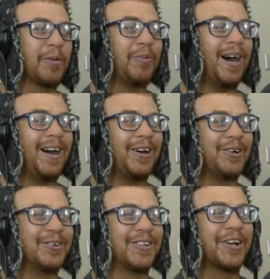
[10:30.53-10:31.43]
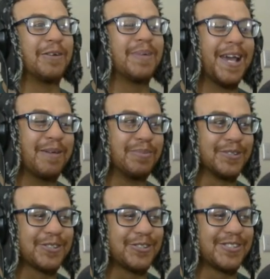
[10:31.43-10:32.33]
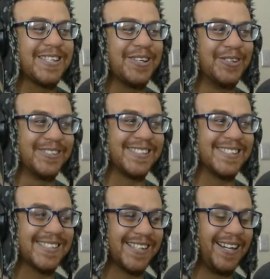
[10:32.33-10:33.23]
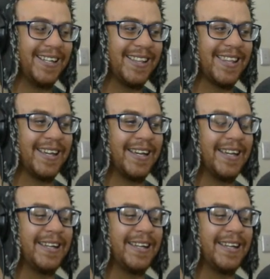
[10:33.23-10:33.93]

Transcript: Wow, they're gonna be able to see who's inside there.